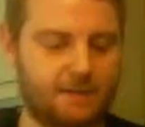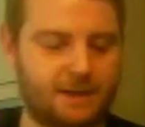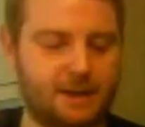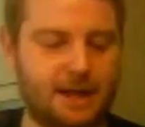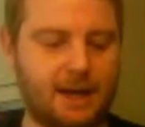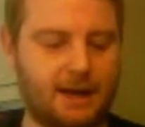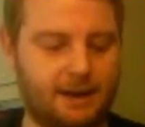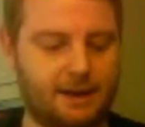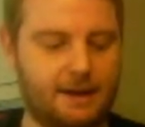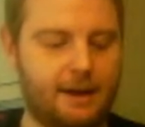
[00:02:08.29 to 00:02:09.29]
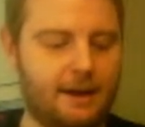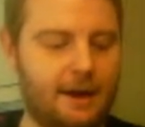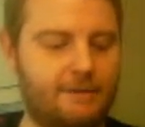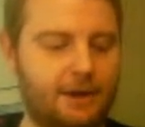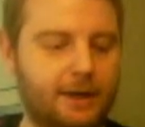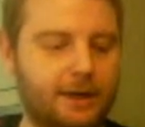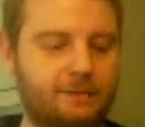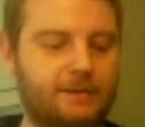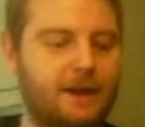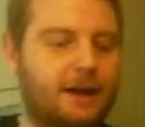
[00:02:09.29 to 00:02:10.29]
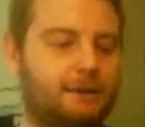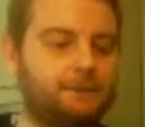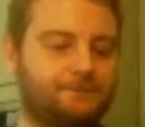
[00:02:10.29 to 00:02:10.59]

and have a look at the figure.